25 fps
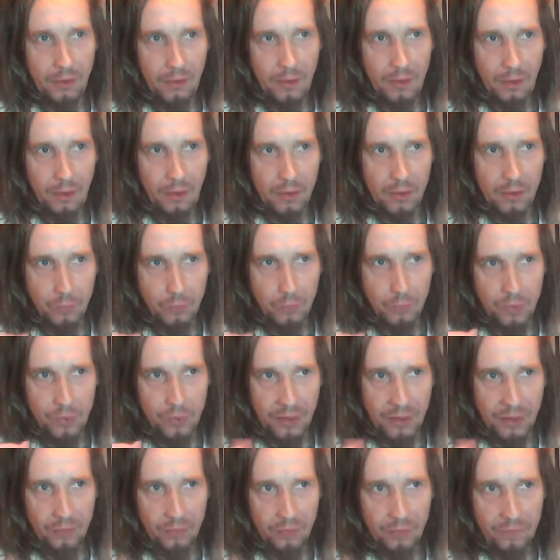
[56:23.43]
and
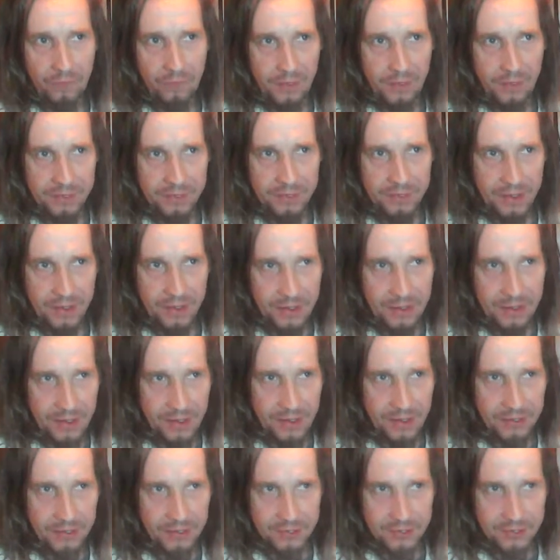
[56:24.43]
working on their
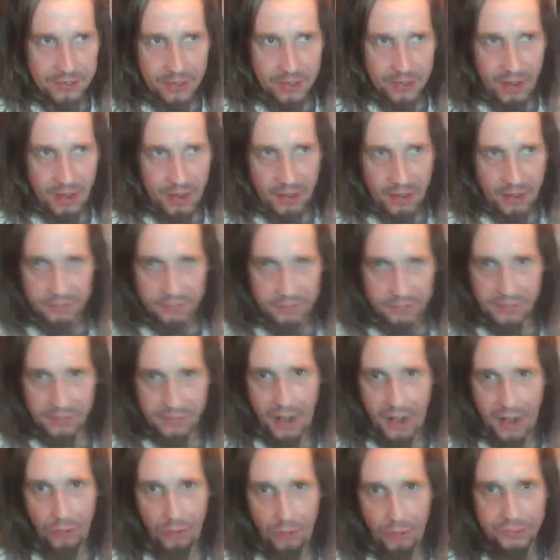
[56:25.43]
techniques and
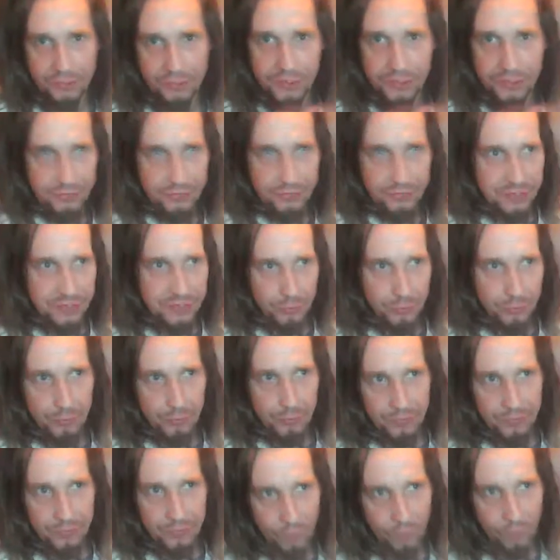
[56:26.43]
how to use the equipment
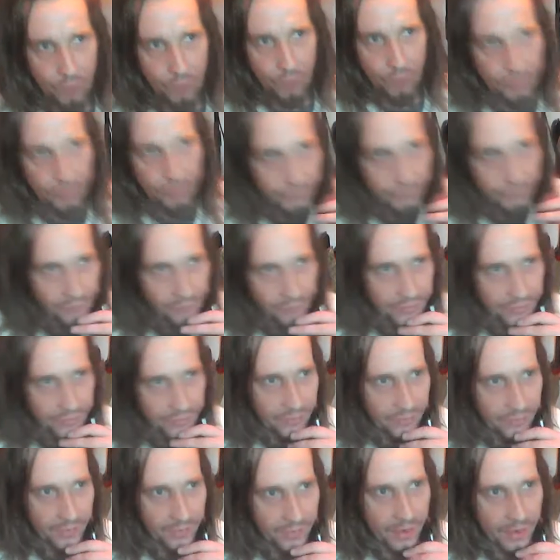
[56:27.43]
you've got and things
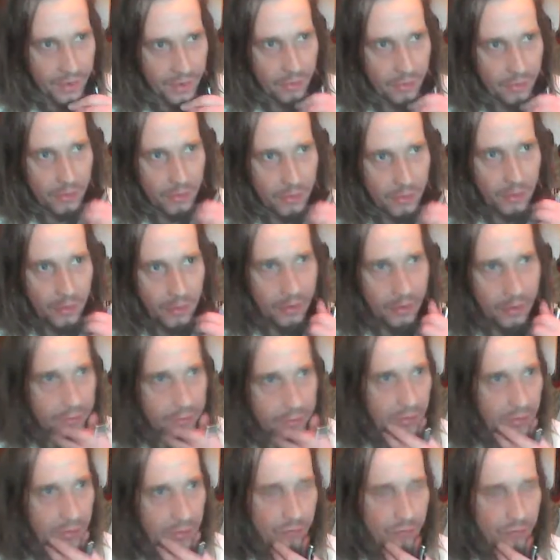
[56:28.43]
like that, and
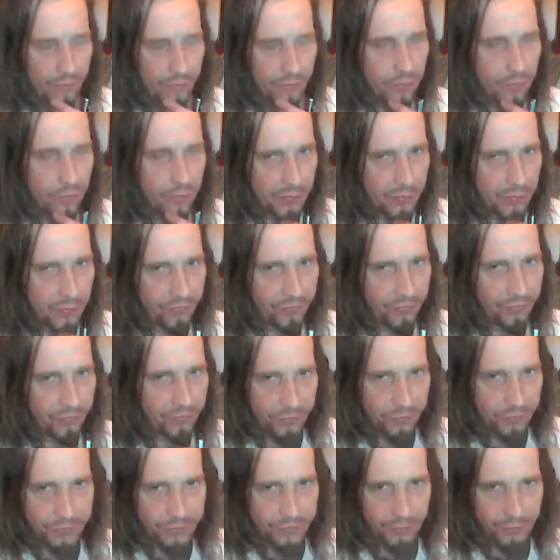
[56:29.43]
very much
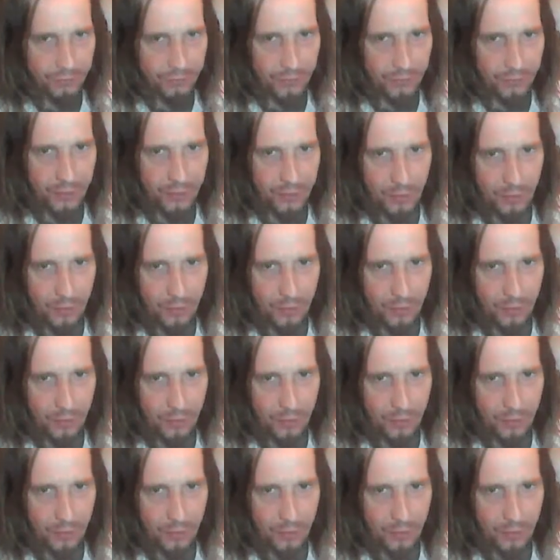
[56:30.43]
focused on like